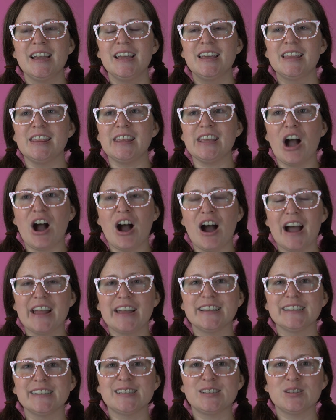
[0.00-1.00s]
the
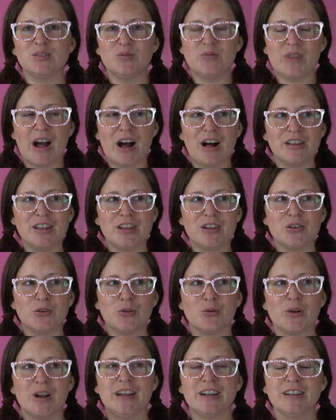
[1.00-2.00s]
highest
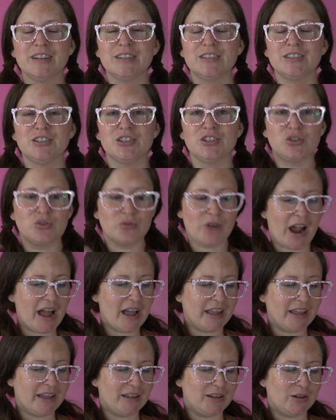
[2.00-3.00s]
value
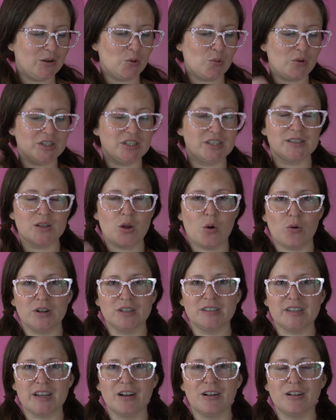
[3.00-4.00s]
dragon, which is the
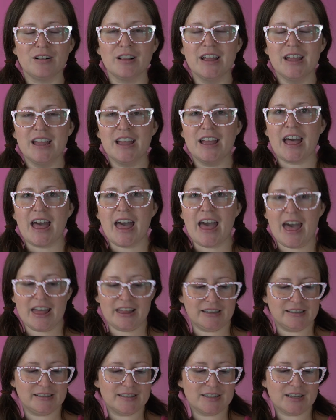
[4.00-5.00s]
Horntail,
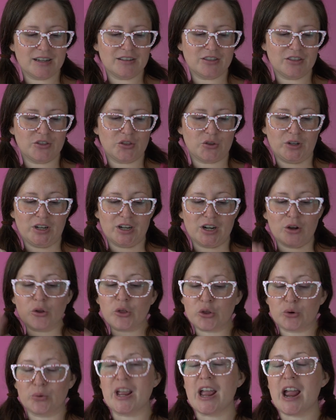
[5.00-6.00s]
and
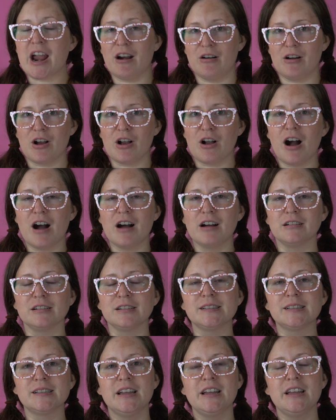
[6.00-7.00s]
3 Aragogs,